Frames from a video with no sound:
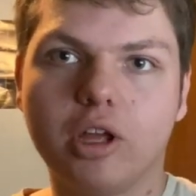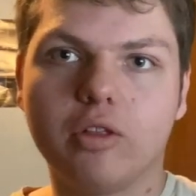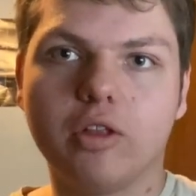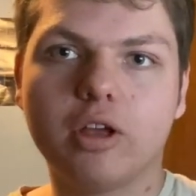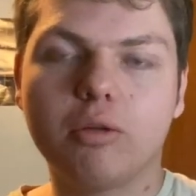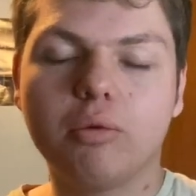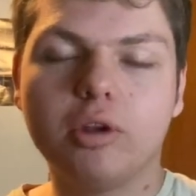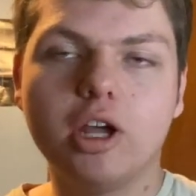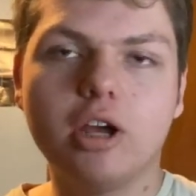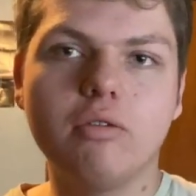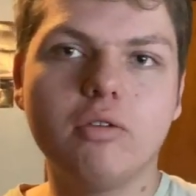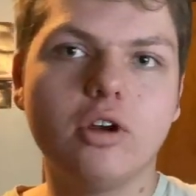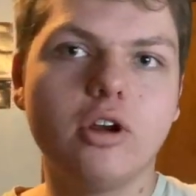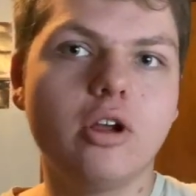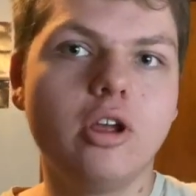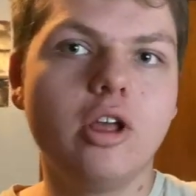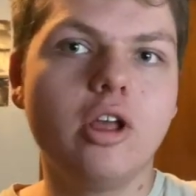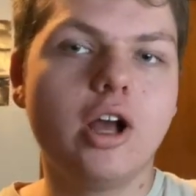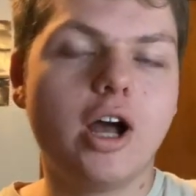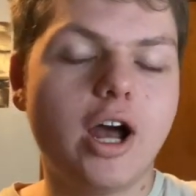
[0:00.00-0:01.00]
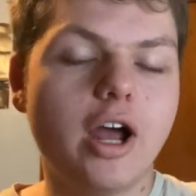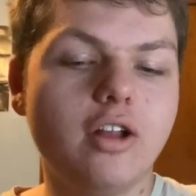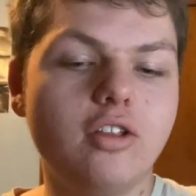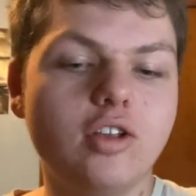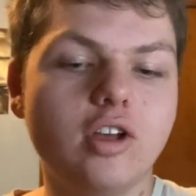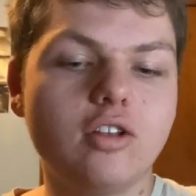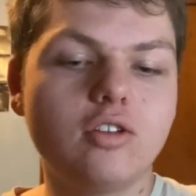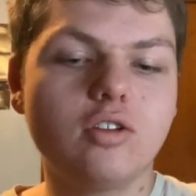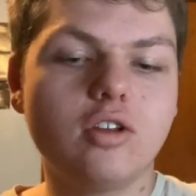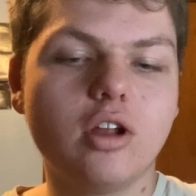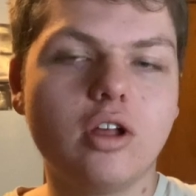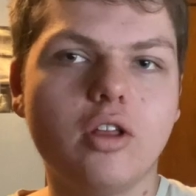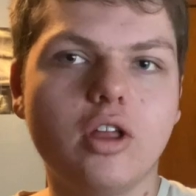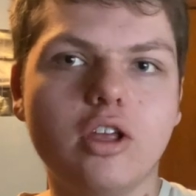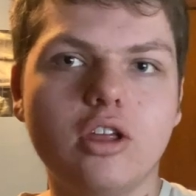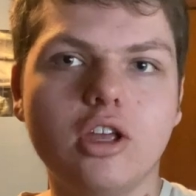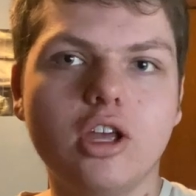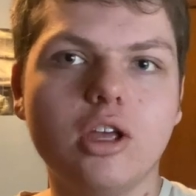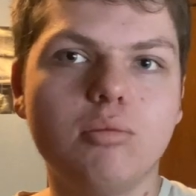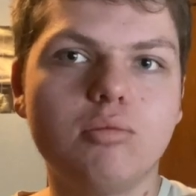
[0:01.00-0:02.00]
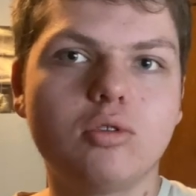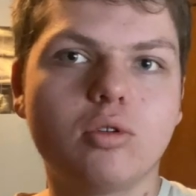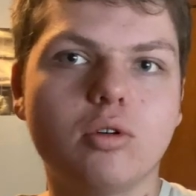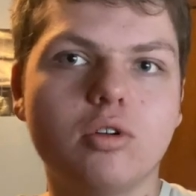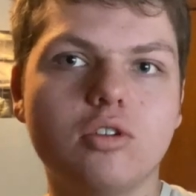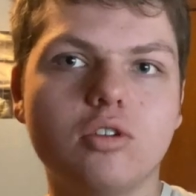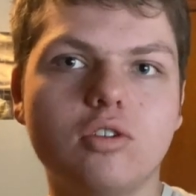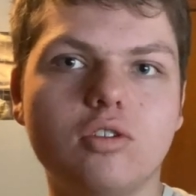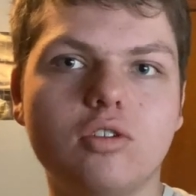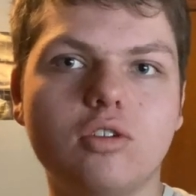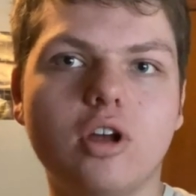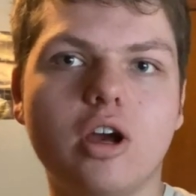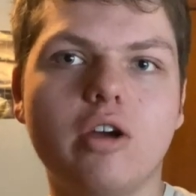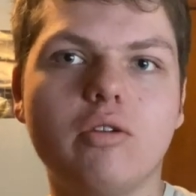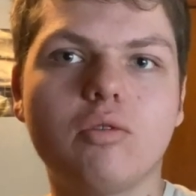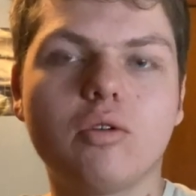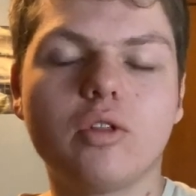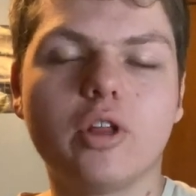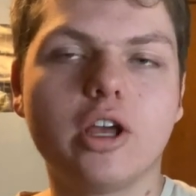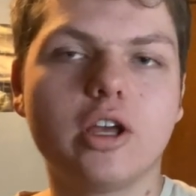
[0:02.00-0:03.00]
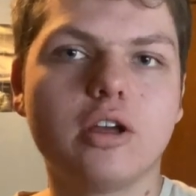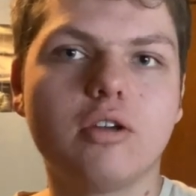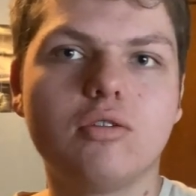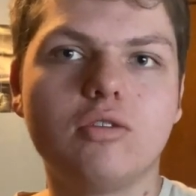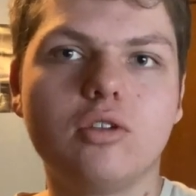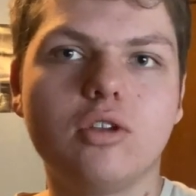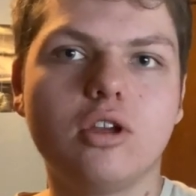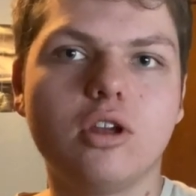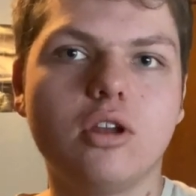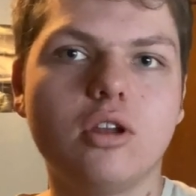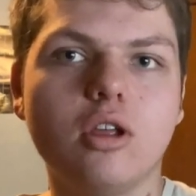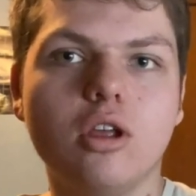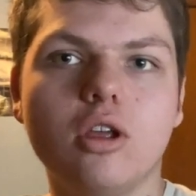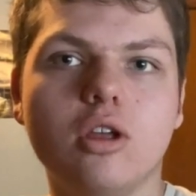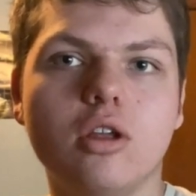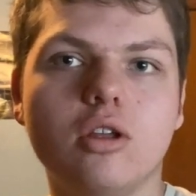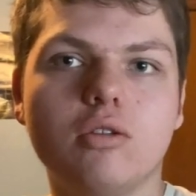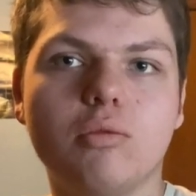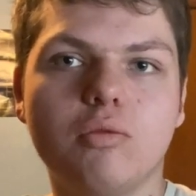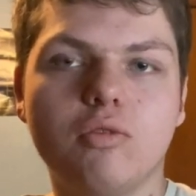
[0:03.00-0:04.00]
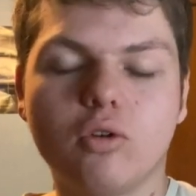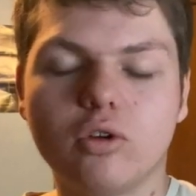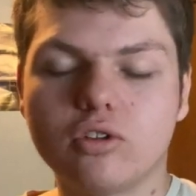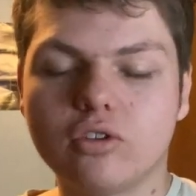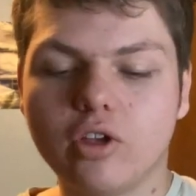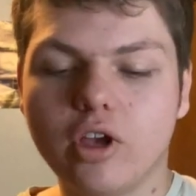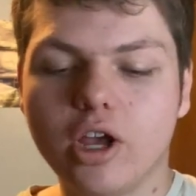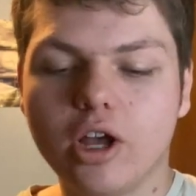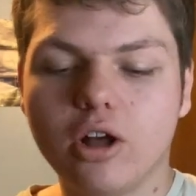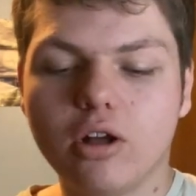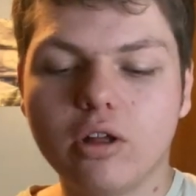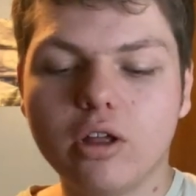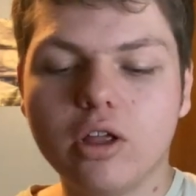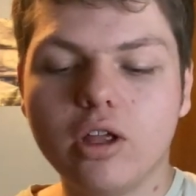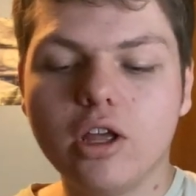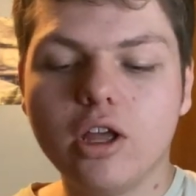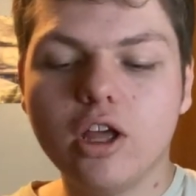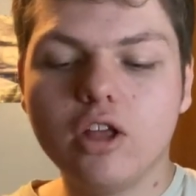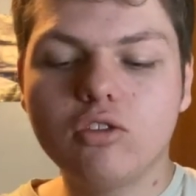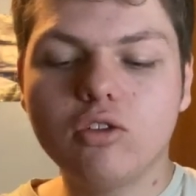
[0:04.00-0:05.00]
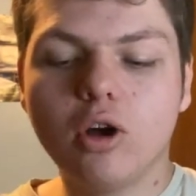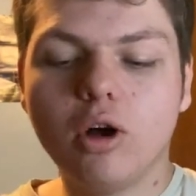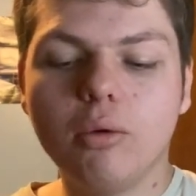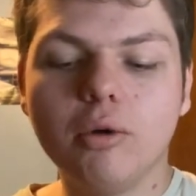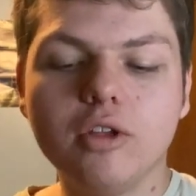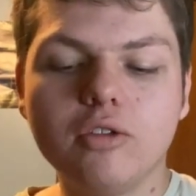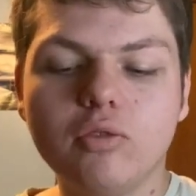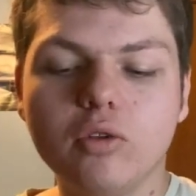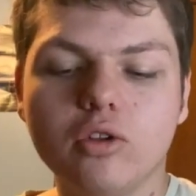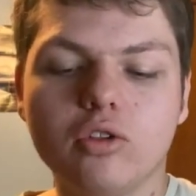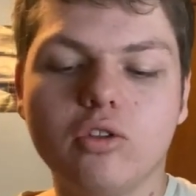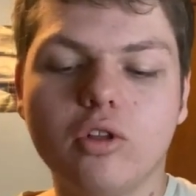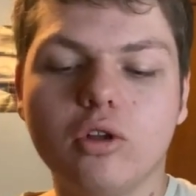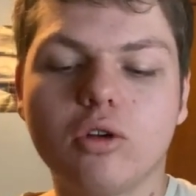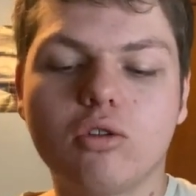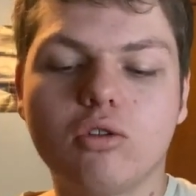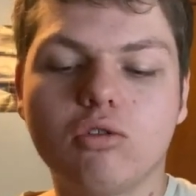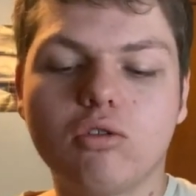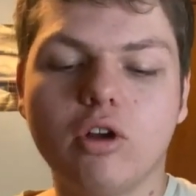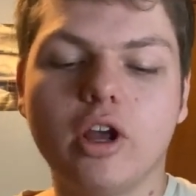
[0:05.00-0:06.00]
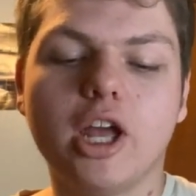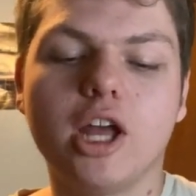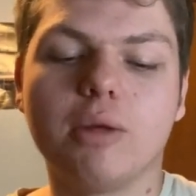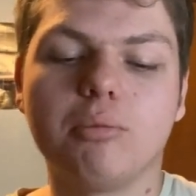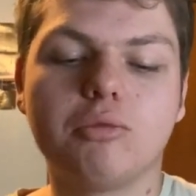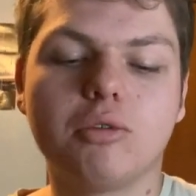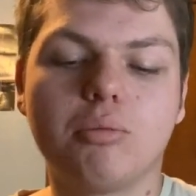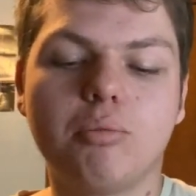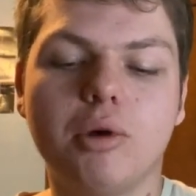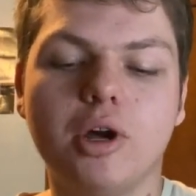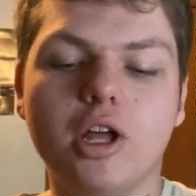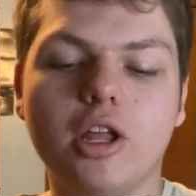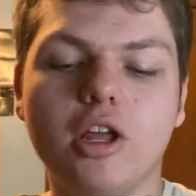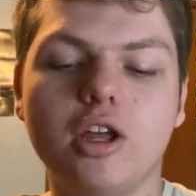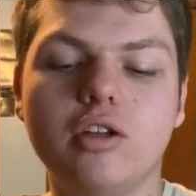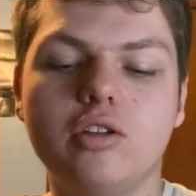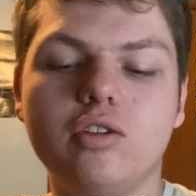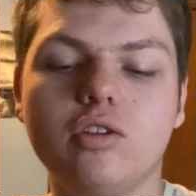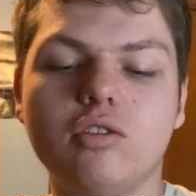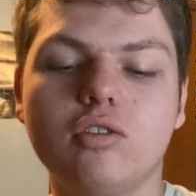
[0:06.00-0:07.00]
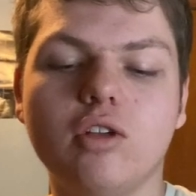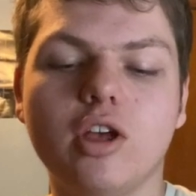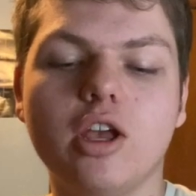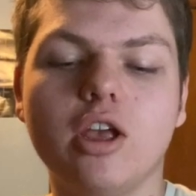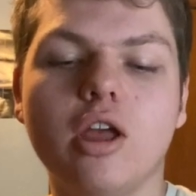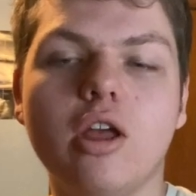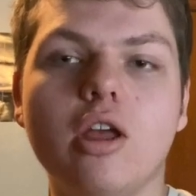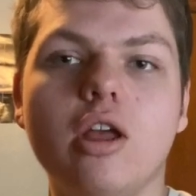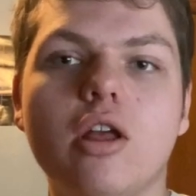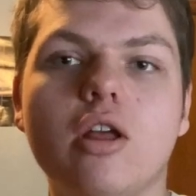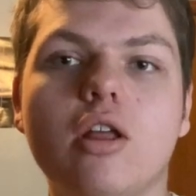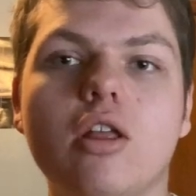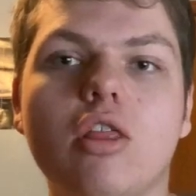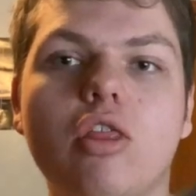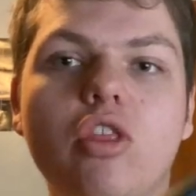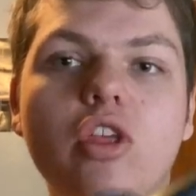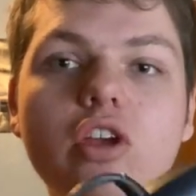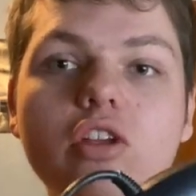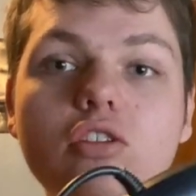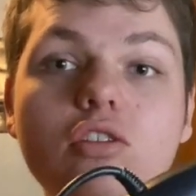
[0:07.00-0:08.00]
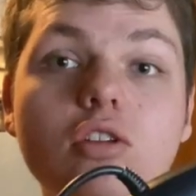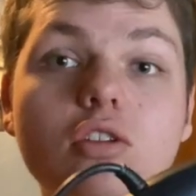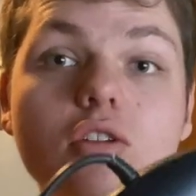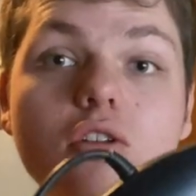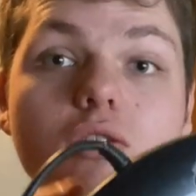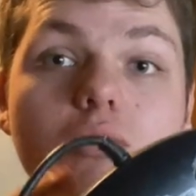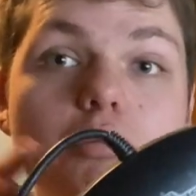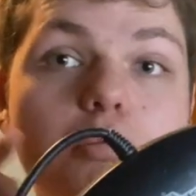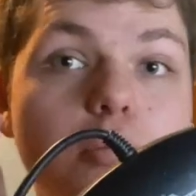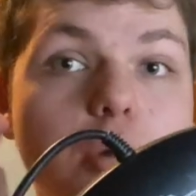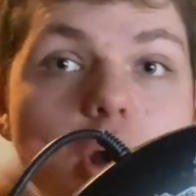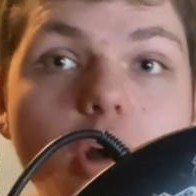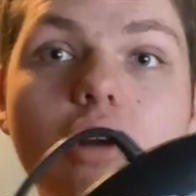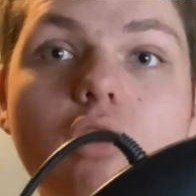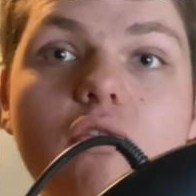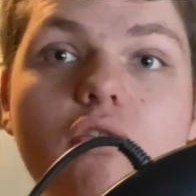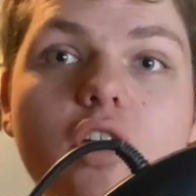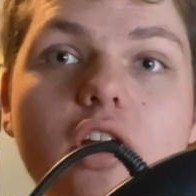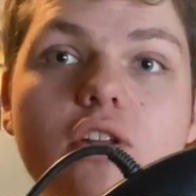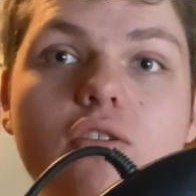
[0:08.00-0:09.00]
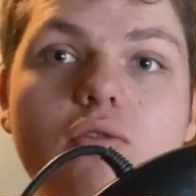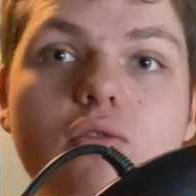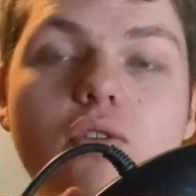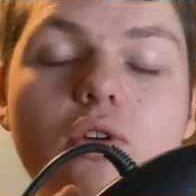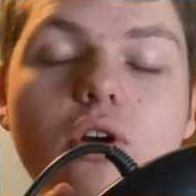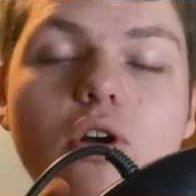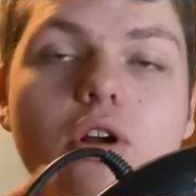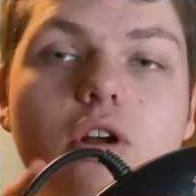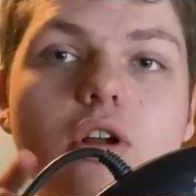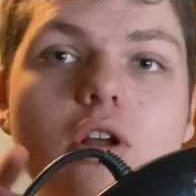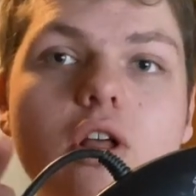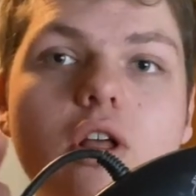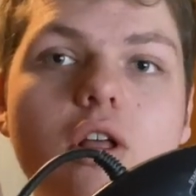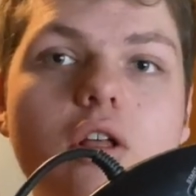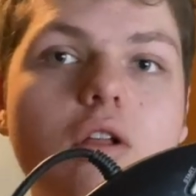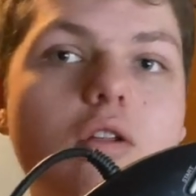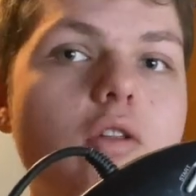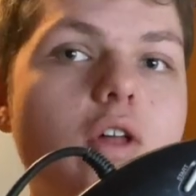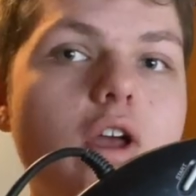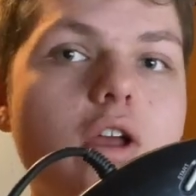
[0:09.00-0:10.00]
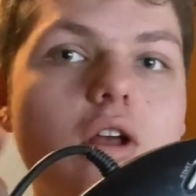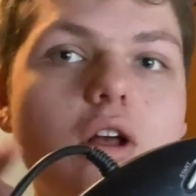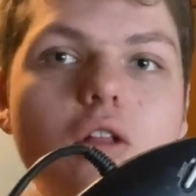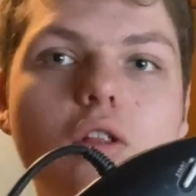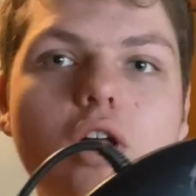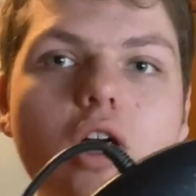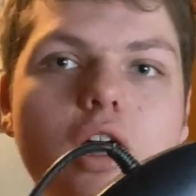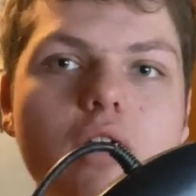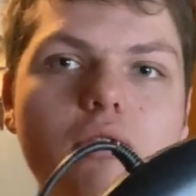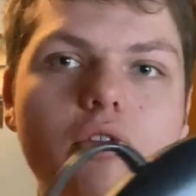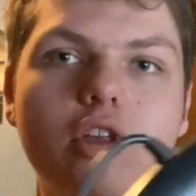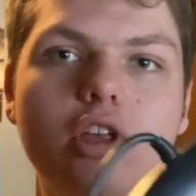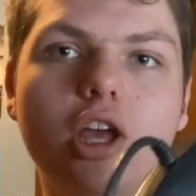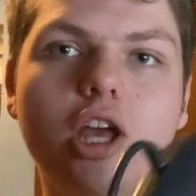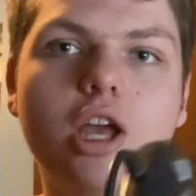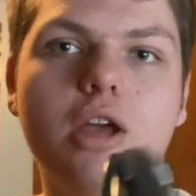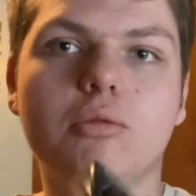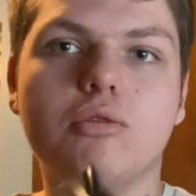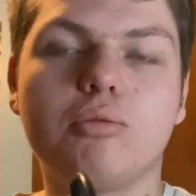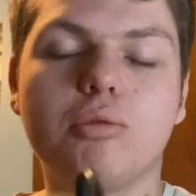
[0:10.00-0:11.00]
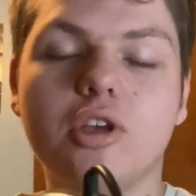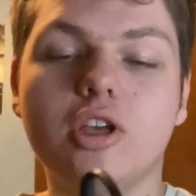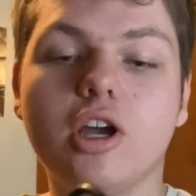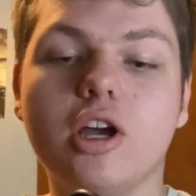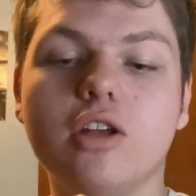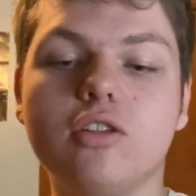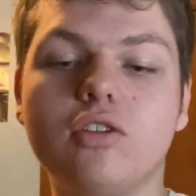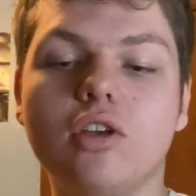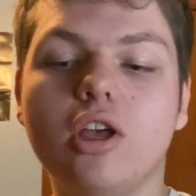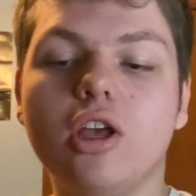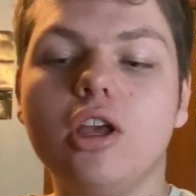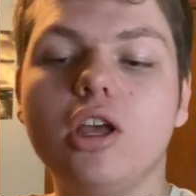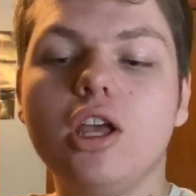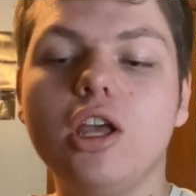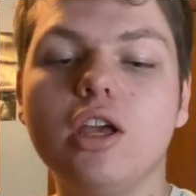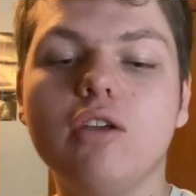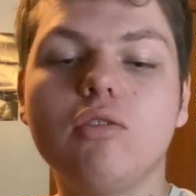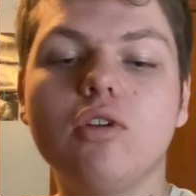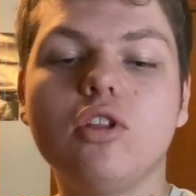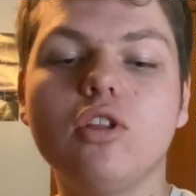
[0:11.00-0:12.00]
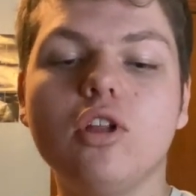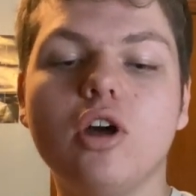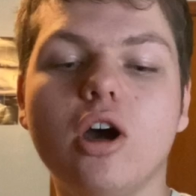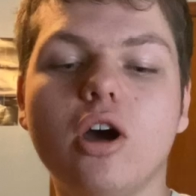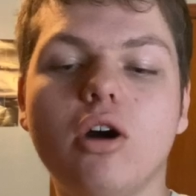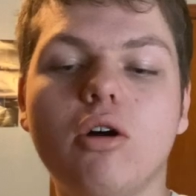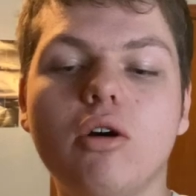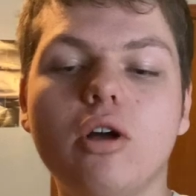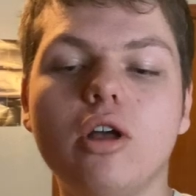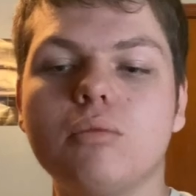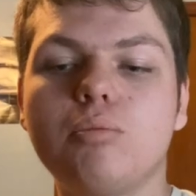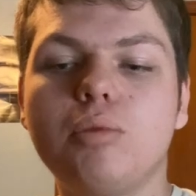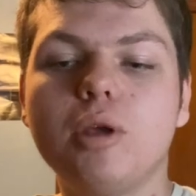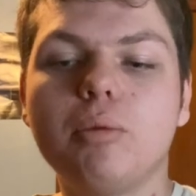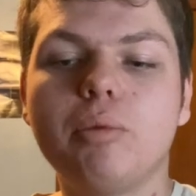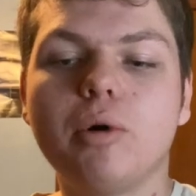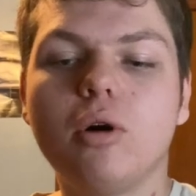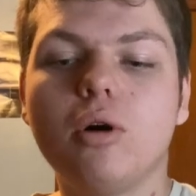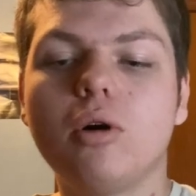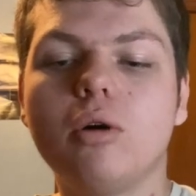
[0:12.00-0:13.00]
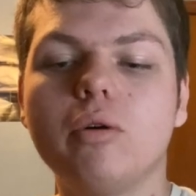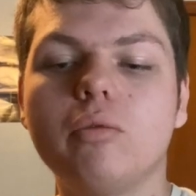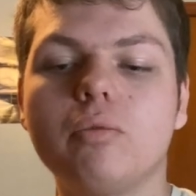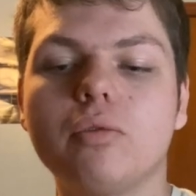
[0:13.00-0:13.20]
Like, whenever I test it at, like, game stores and stuff, or, like, I see it for sale, it always feels a little cramped, but it's just, like, this is perfect for, like, a lot of the games, because even though people